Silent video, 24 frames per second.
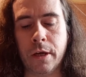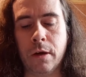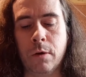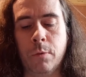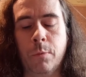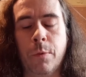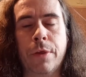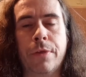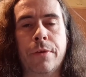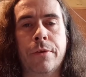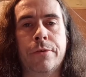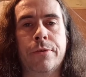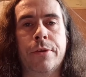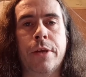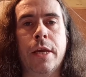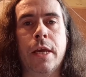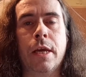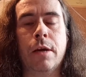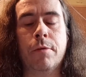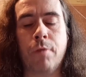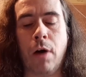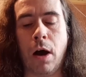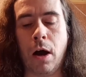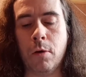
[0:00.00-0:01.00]
with
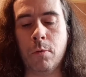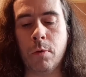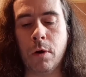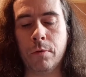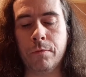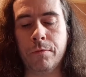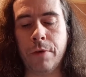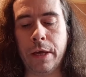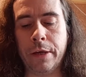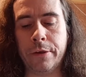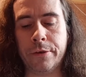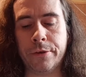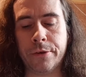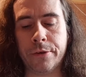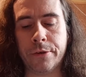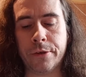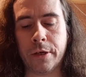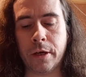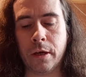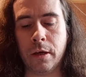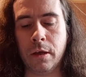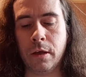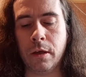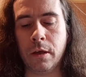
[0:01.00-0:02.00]
0 risk,